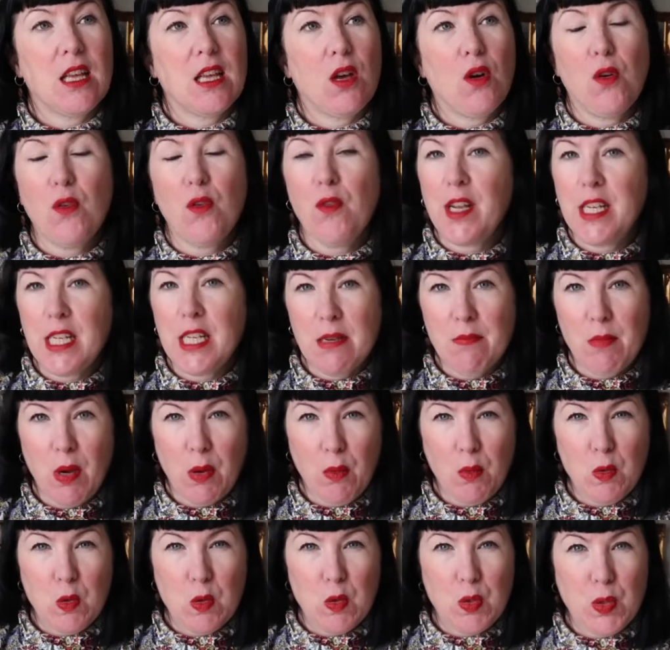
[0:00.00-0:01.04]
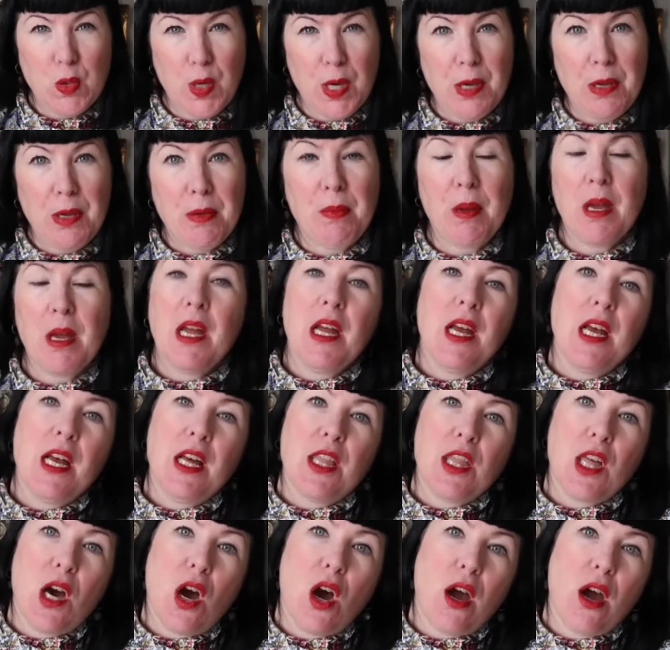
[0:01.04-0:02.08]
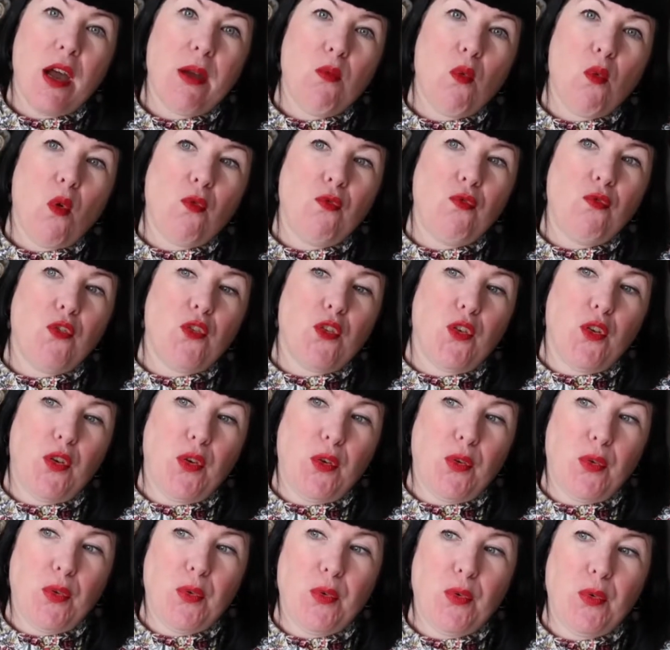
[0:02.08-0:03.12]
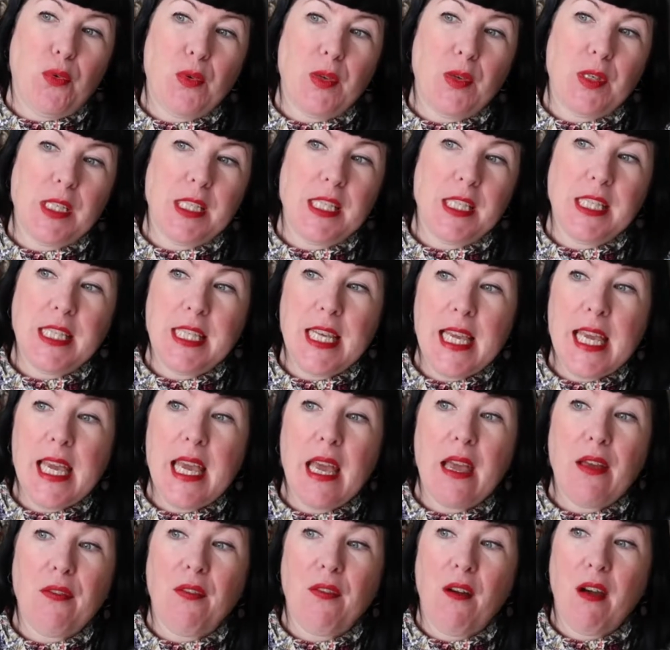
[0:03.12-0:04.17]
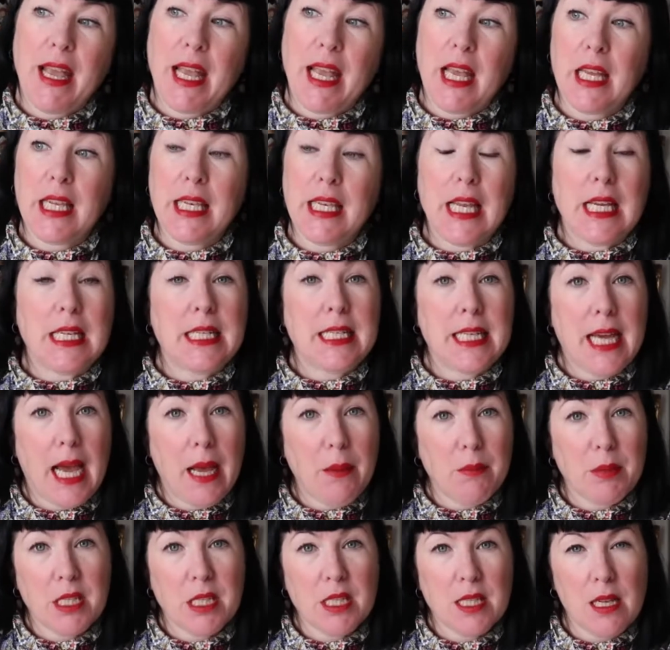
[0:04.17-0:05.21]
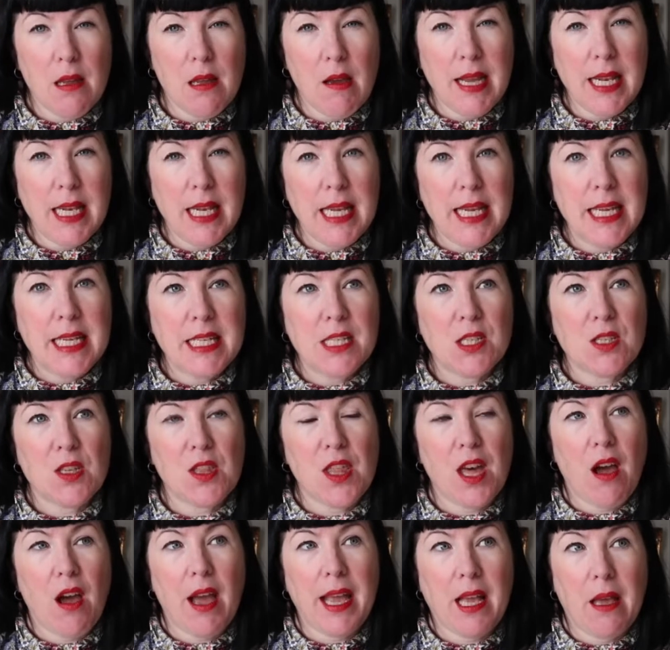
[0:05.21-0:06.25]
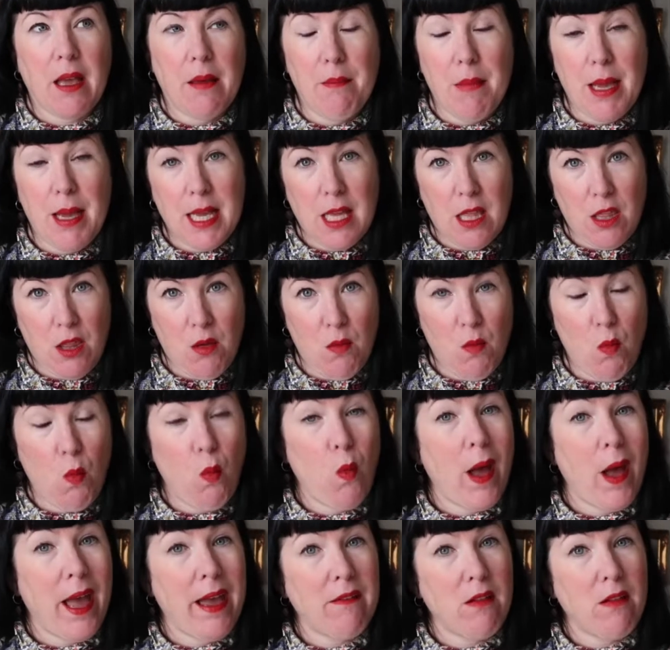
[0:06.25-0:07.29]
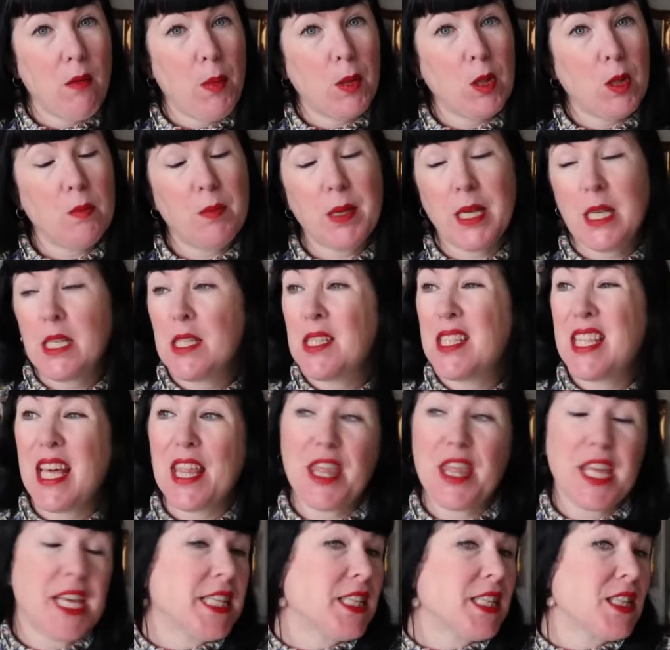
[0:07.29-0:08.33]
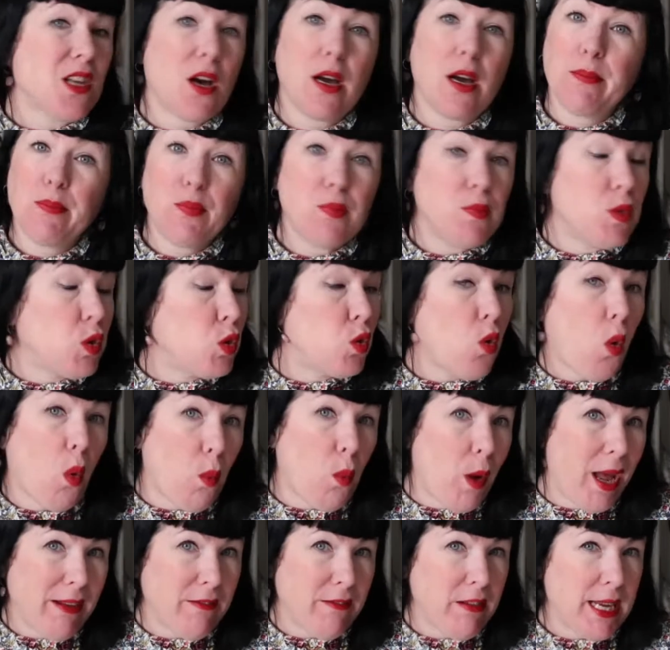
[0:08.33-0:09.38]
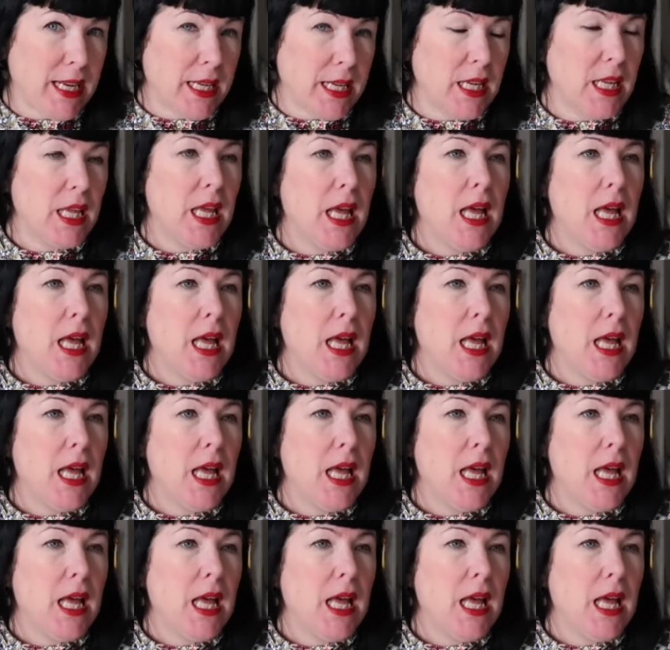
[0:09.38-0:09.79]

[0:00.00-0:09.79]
already in my wardrobe that I want to see if I can adapt slightly so that I can make them wearable, because they're things that I'm not wearing.